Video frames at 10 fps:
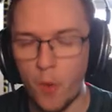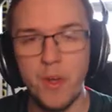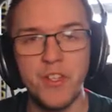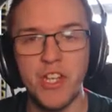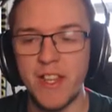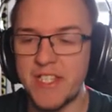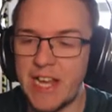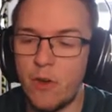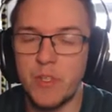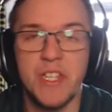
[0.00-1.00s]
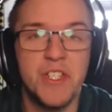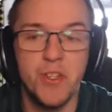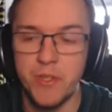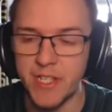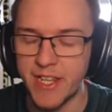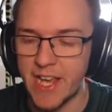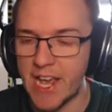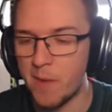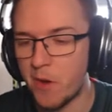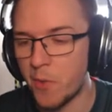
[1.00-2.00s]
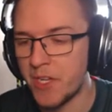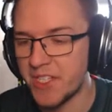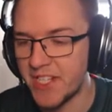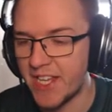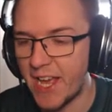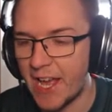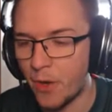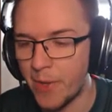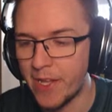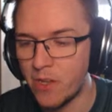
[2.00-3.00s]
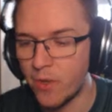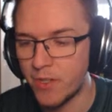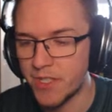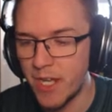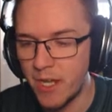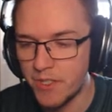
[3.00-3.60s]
But I want to check this out as it's new to the game. I want to see how it looks.